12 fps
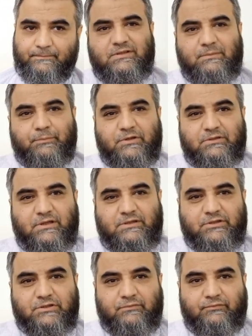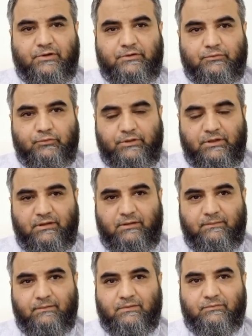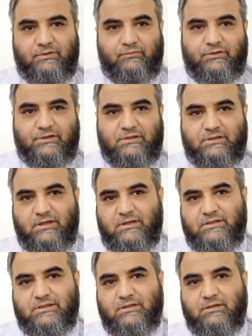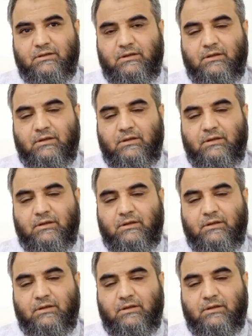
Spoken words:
This was the presentation for today, in which we discussed,